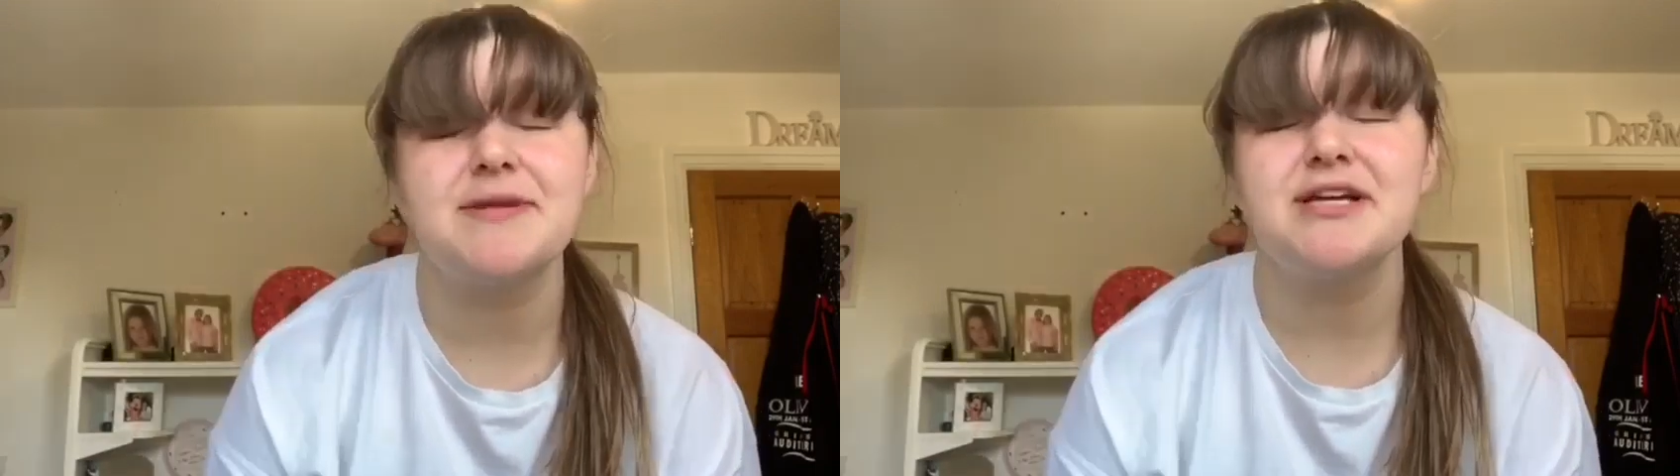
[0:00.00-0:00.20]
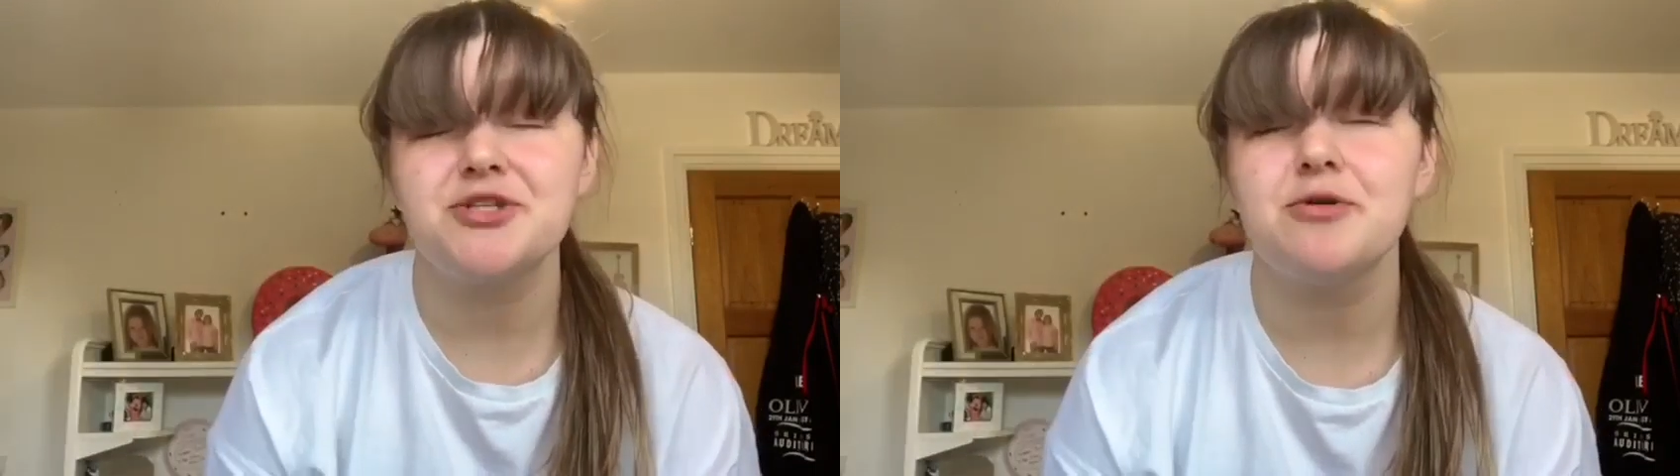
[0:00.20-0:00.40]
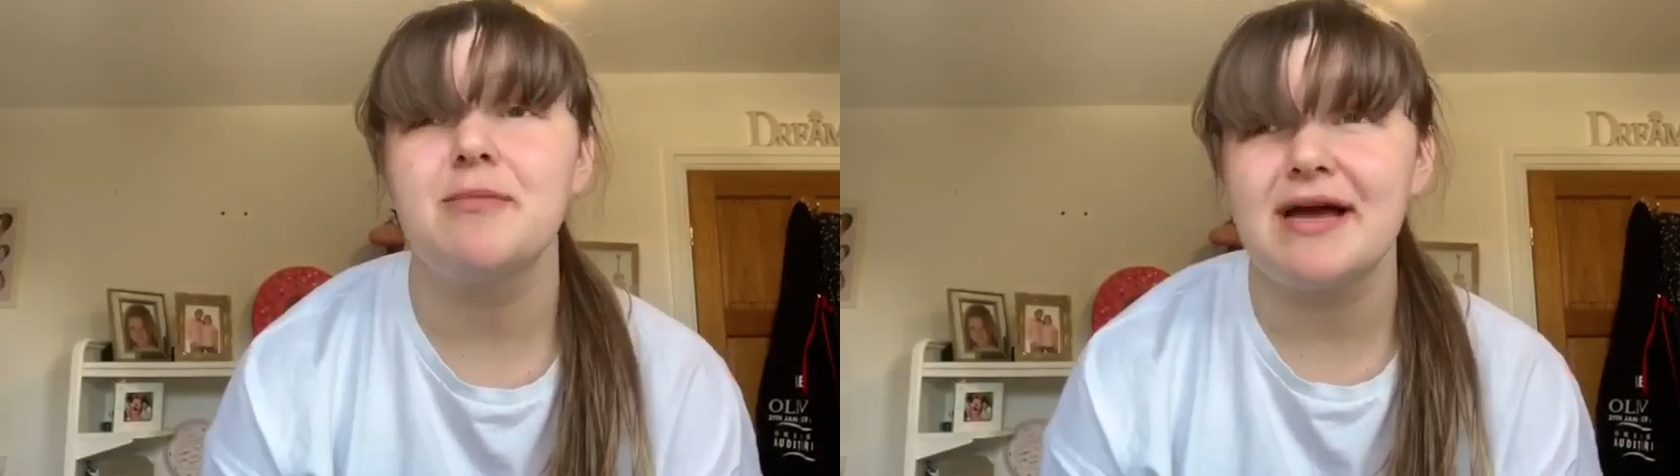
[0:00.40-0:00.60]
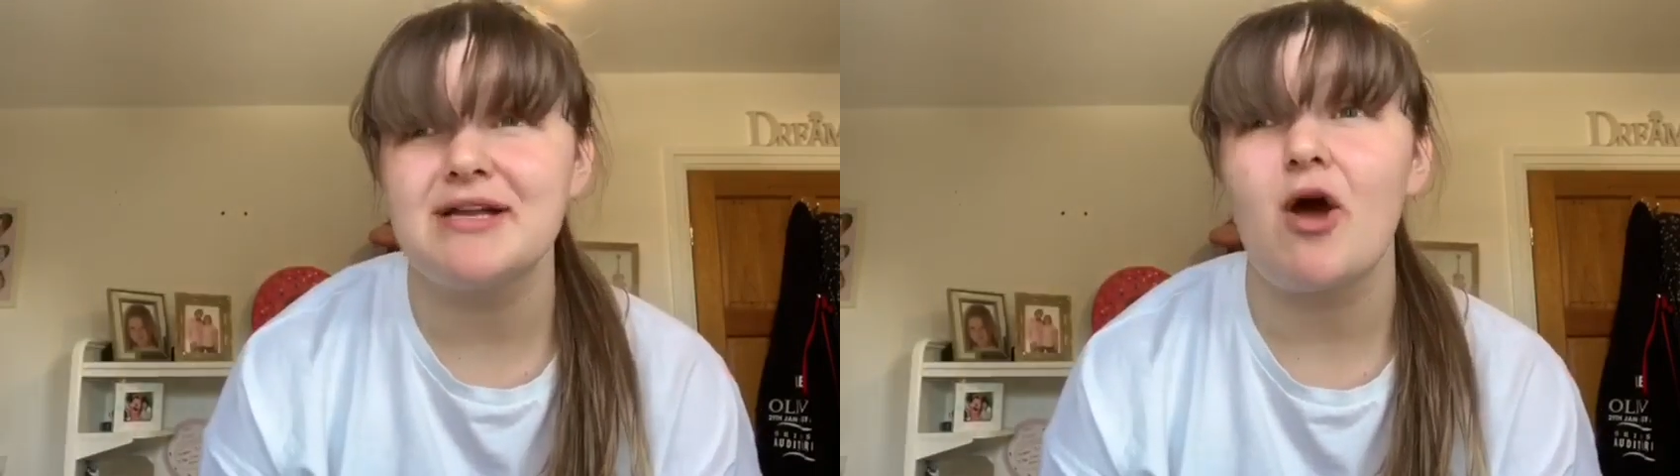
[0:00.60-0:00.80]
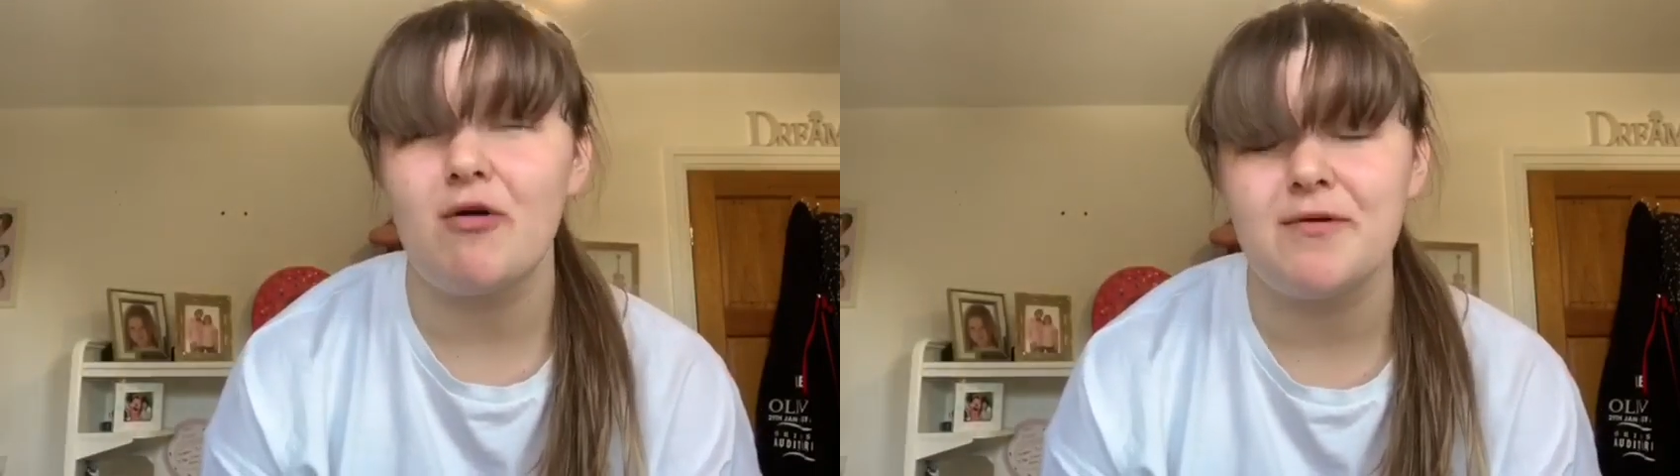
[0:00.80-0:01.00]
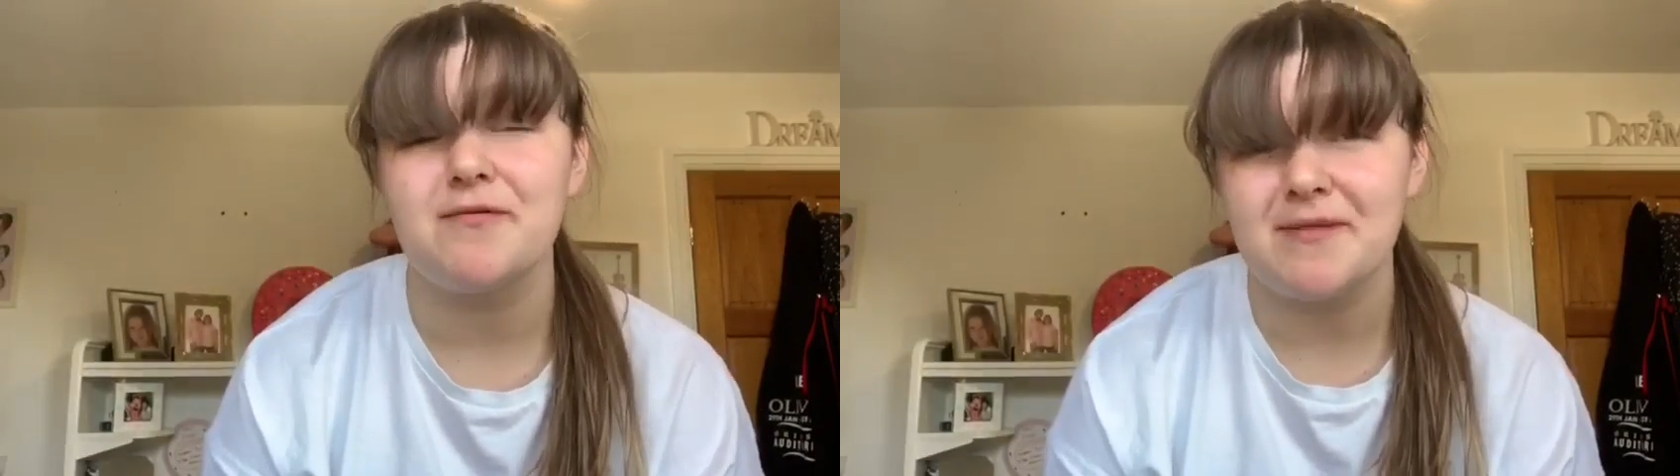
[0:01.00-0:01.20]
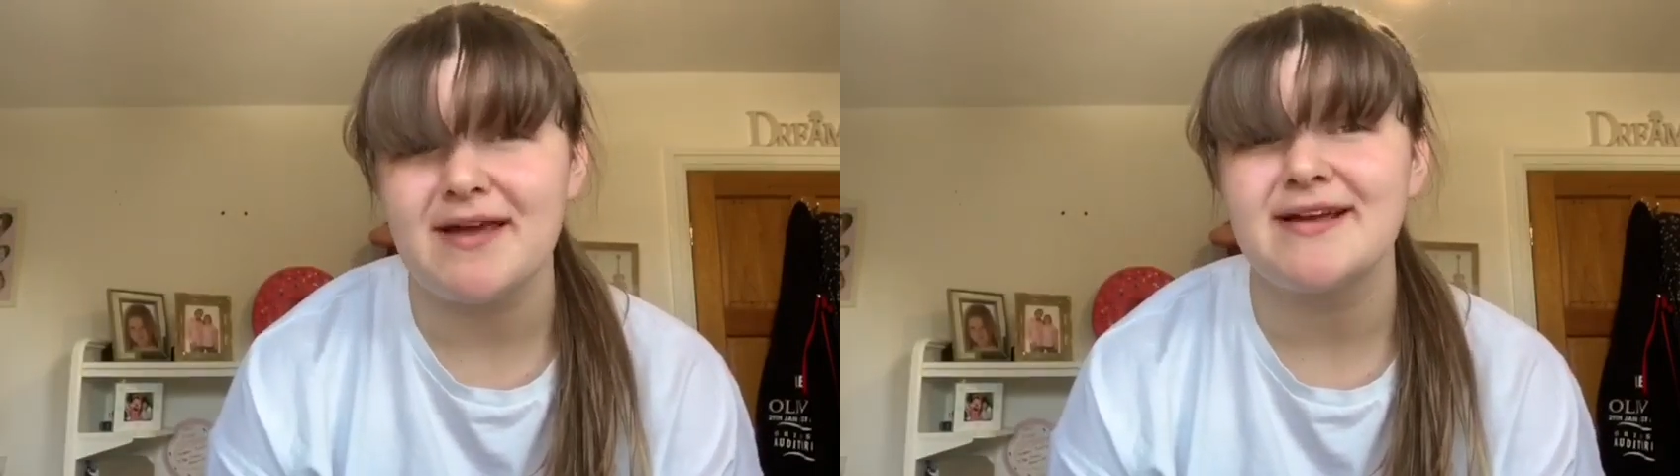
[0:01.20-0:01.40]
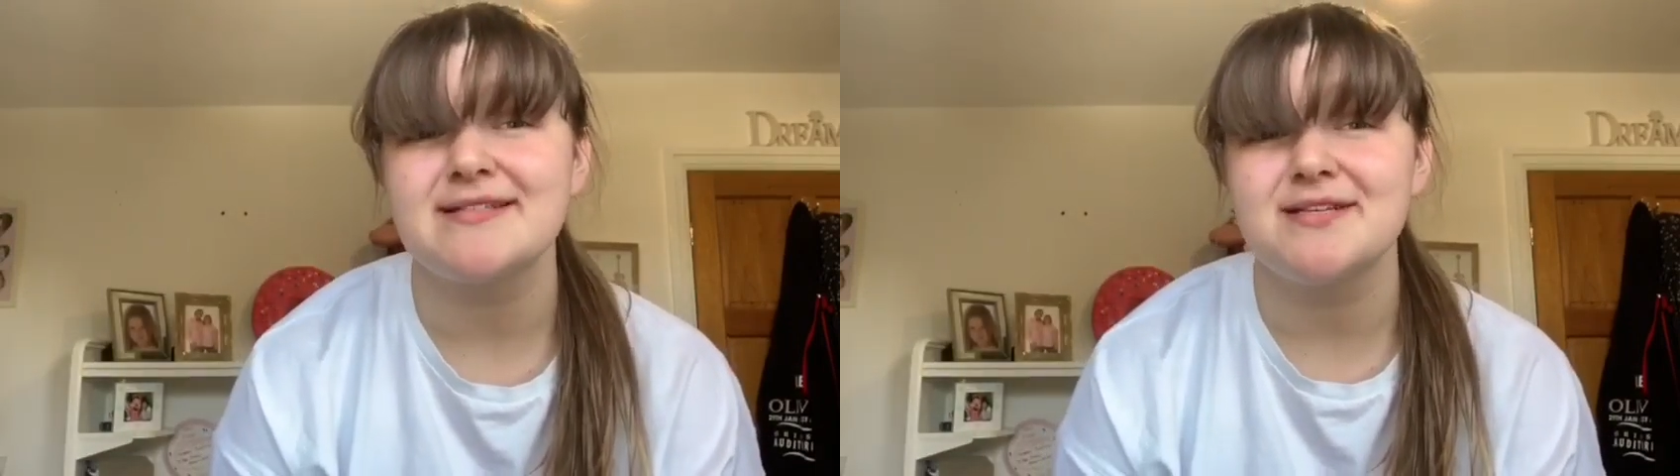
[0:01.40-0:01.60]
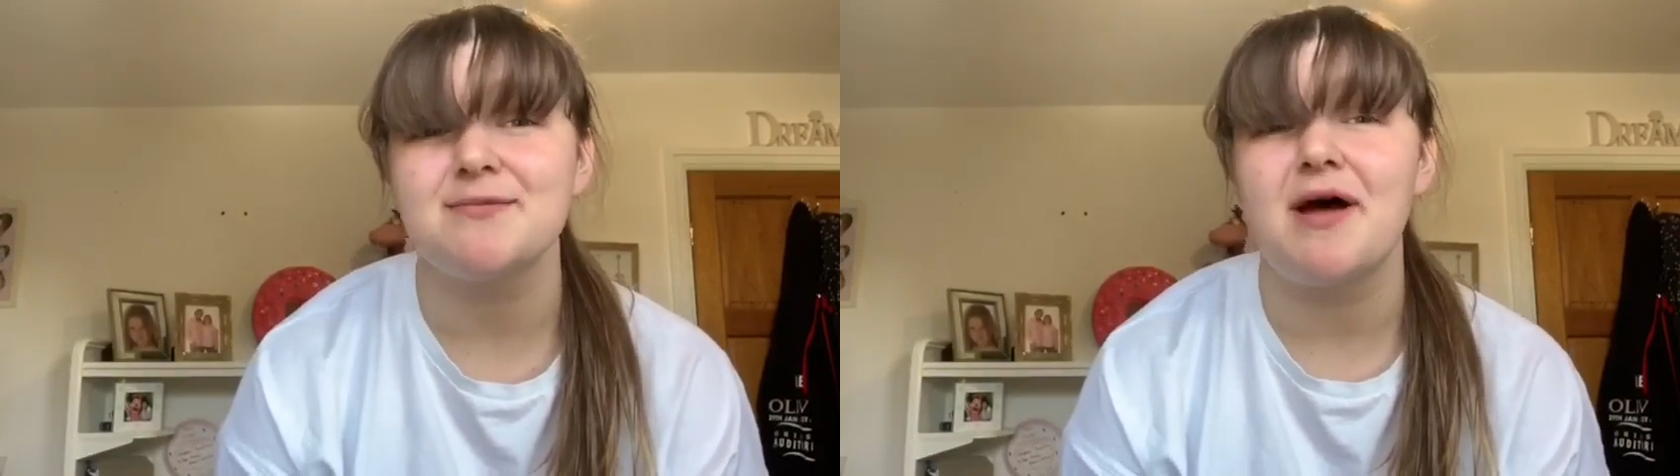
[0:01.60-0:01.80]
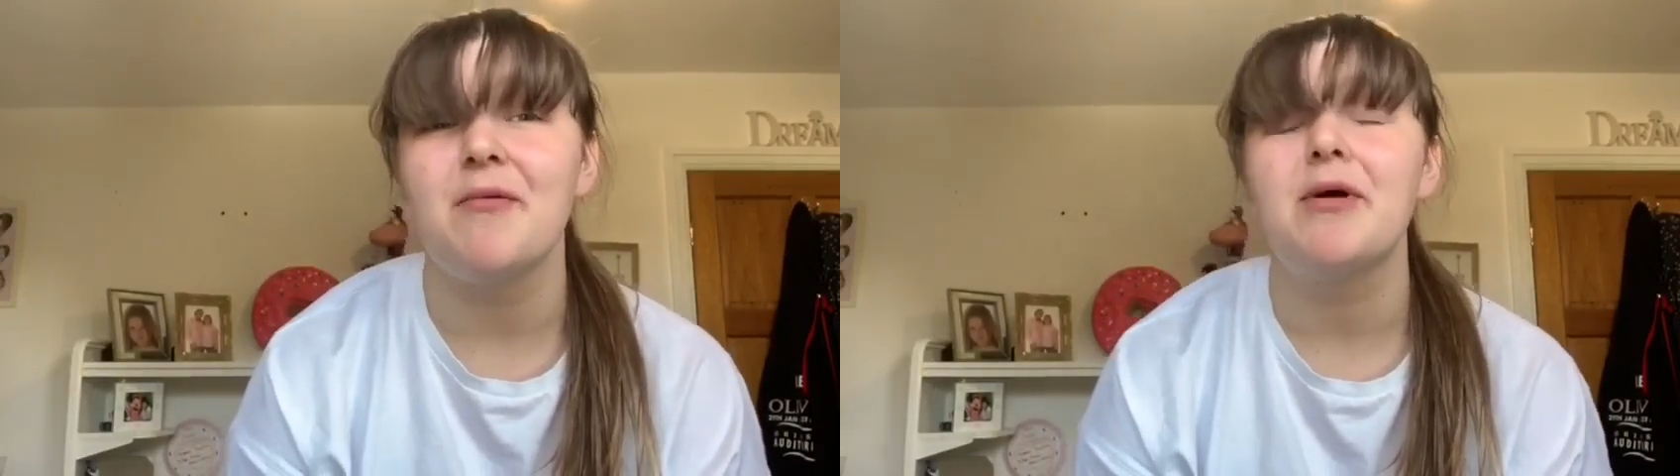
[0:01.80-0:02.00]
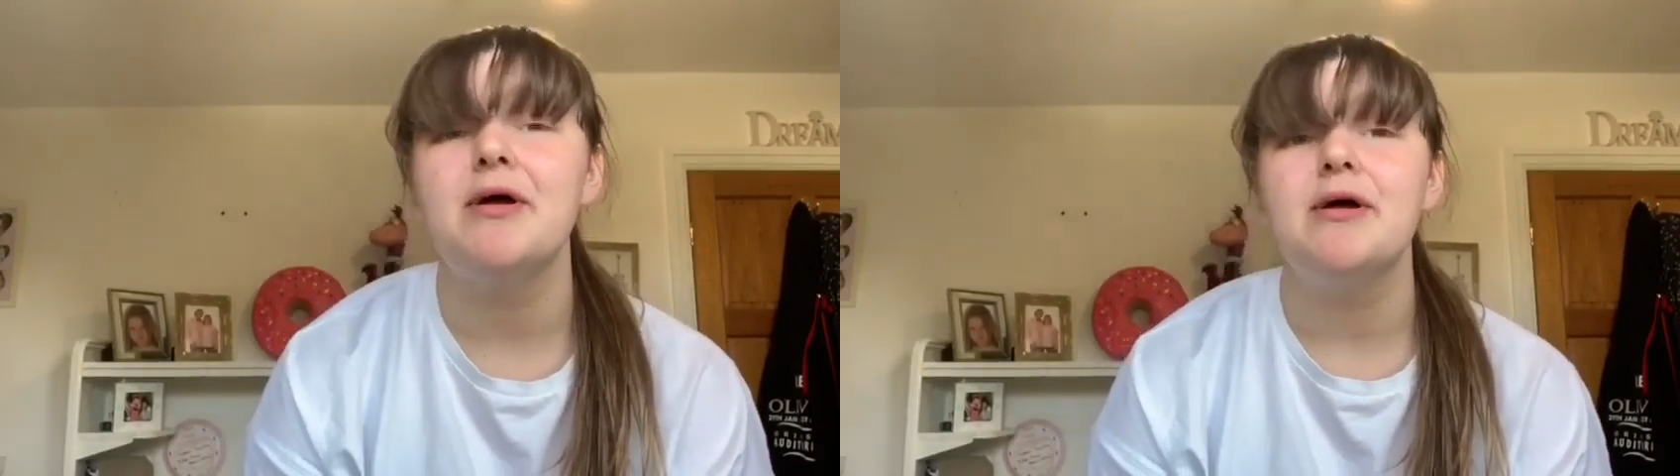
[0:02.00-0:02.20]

Takes your mind off of things as well.